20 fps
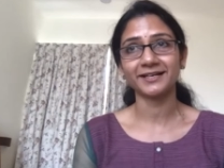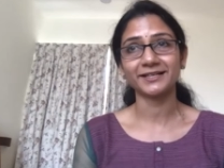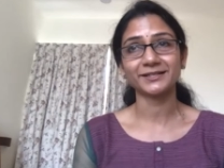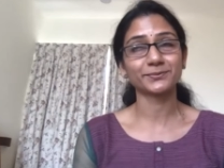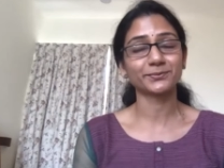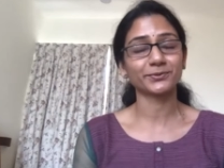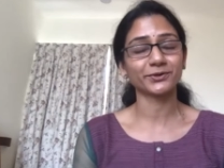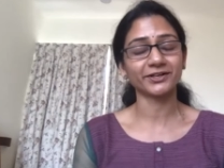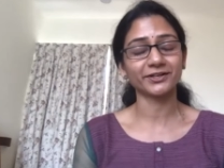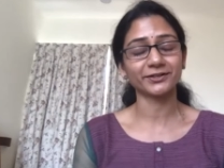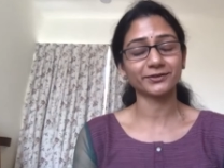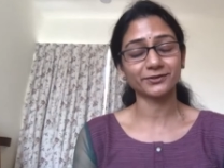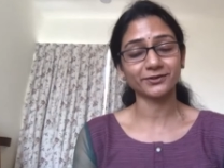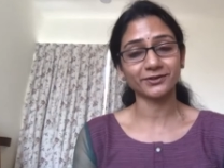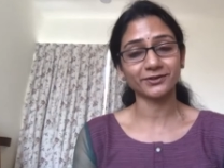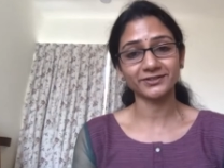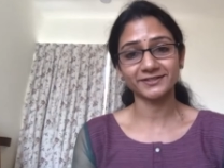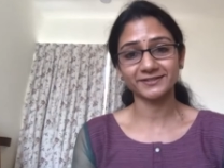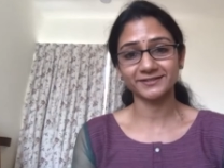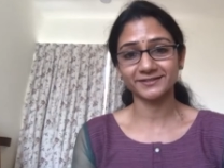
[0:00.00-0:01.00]
spread
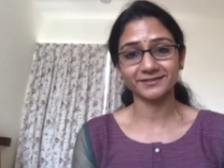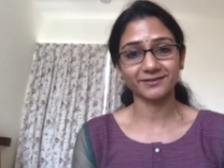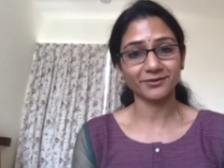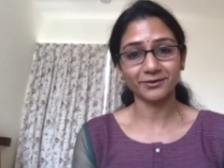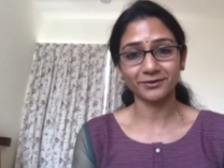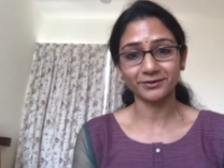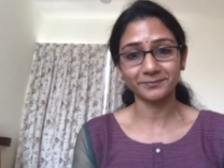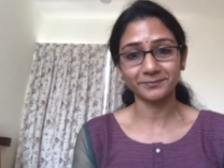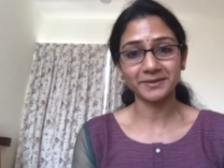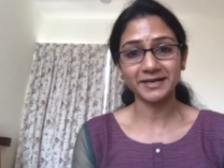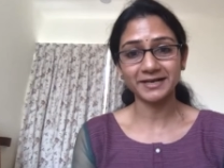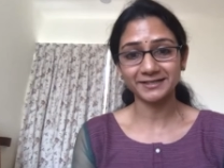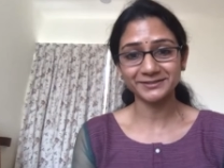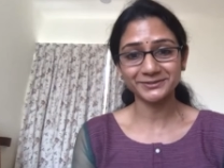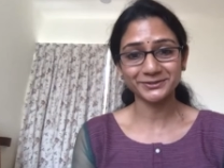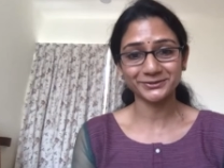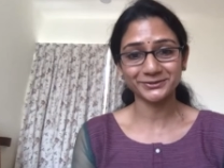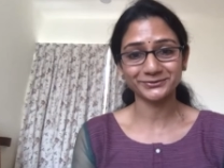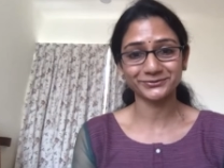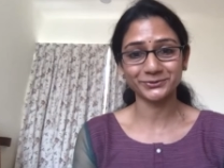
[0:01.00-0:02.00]
across all
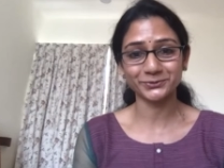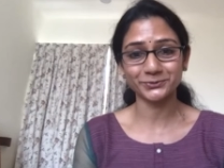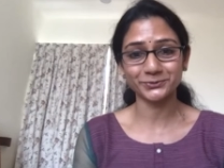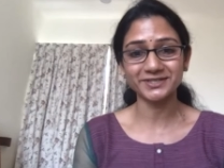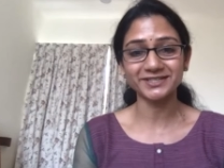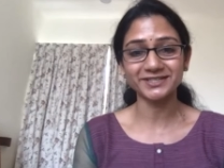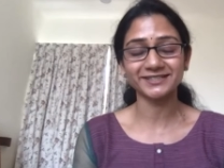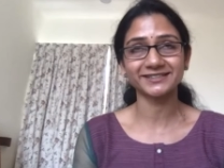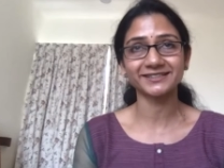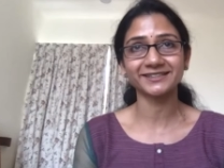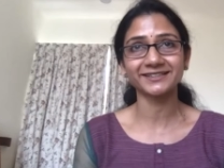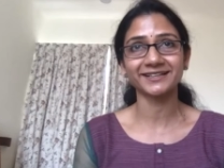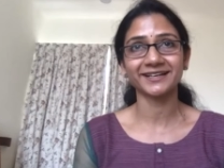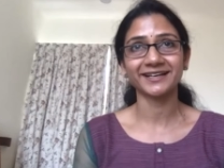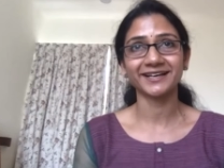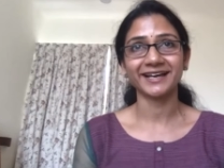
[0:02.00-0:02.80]
parts of the world,